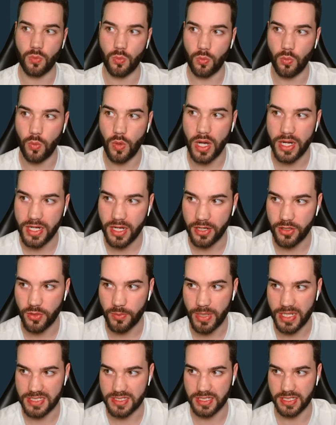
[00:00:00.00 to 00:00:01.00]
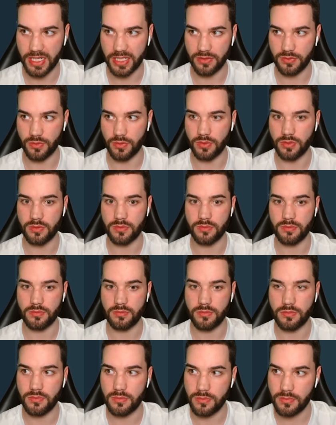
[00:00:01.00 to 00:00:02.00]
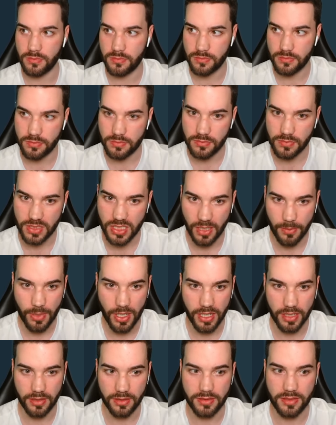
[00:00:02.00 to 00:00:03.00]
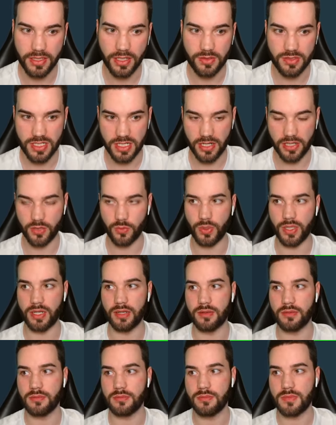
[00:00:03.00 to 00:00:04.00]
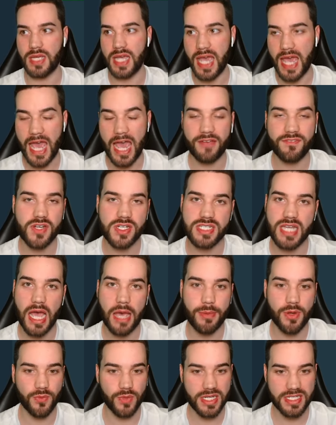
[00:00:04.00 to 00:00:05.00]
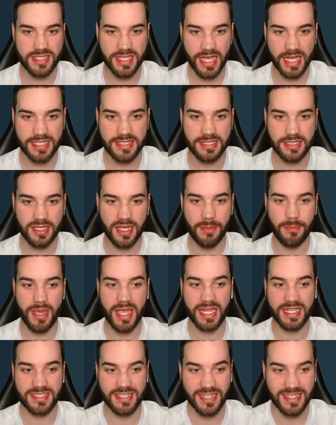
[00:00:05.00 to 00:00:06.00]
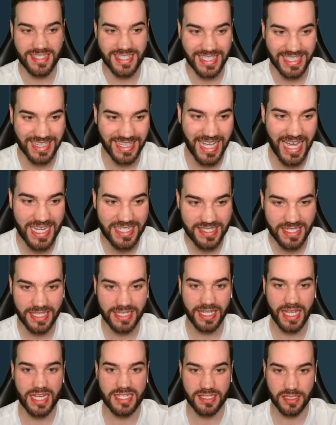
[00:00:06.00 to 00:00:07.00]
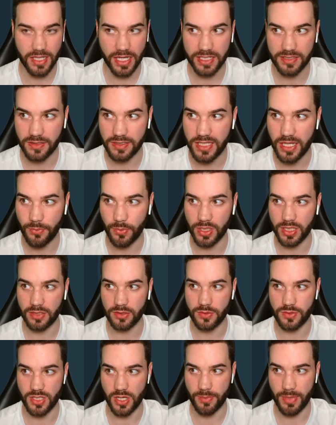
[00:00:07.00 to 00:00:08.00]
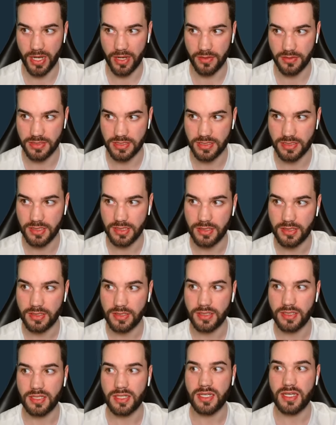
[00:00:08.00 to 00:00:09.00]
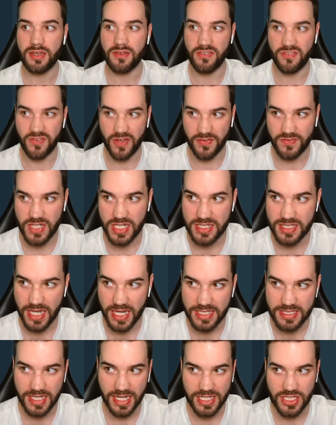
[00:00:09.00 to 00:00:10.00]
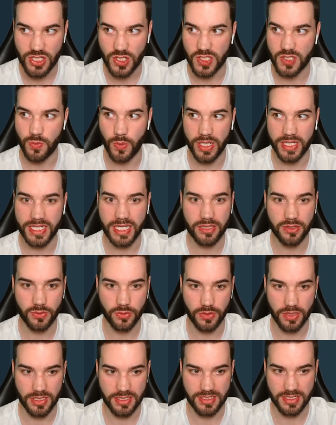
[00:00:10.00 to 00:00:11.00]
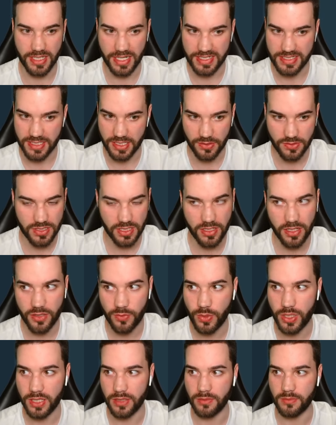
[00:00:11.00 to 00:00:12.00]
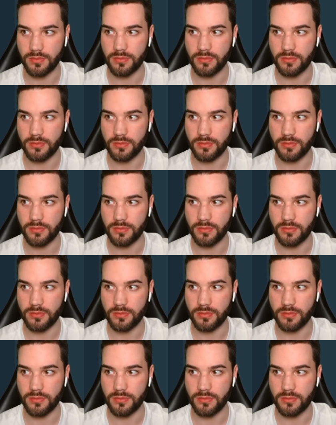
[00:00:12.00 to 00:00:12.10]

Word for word: one hundred bets to get through. Come on. There's another win. Every time it resets, it makes us less and less likely that we're going to lose our balance. fifty cents. I just want to get through this. Nice. There's another win.